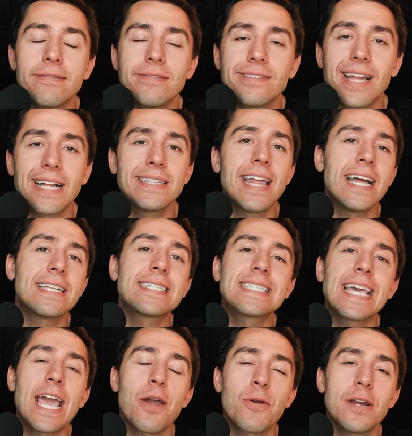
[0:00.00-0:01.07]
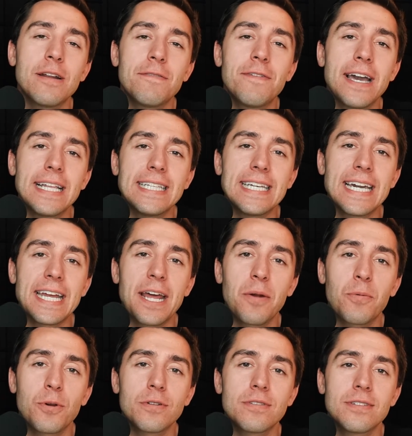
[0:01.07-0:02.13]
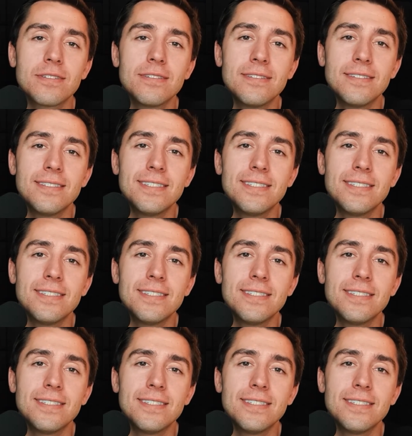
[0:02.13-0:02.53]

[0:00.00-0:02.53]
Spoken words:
It's not that scary to fight Leon Edwards.